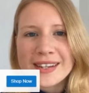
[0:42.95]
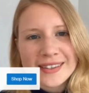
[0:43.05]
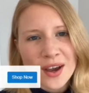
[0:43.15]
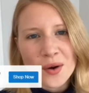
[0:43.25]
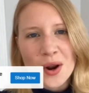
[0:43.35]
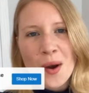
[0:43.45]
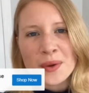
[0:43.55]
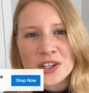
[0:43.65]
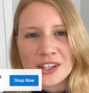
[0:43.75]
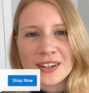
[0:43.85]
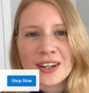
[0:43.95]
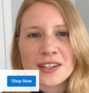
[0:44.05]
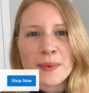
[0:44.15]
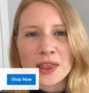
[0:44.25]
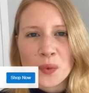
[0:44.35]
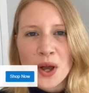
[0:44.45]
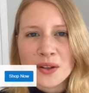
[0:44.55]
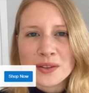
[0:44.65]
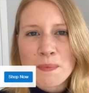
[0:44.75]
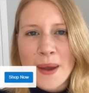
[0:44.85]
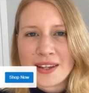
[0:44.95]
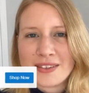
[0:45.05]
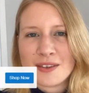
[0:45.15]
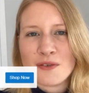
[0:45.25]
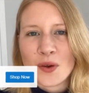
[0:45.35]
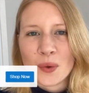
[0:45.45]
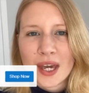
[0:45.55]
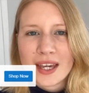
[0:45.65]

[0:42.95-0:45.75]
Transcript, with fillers: and set out on our mission to make the world's best phone